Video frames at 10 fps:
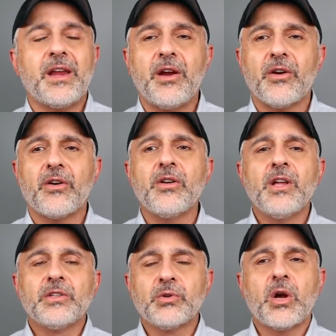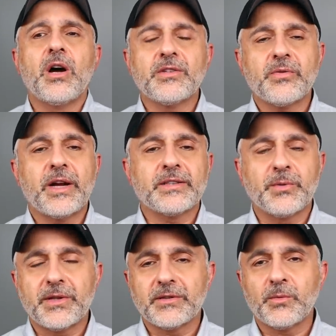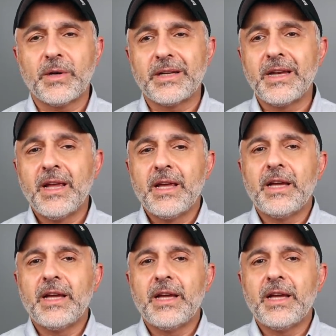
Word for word: here to contrast with this one.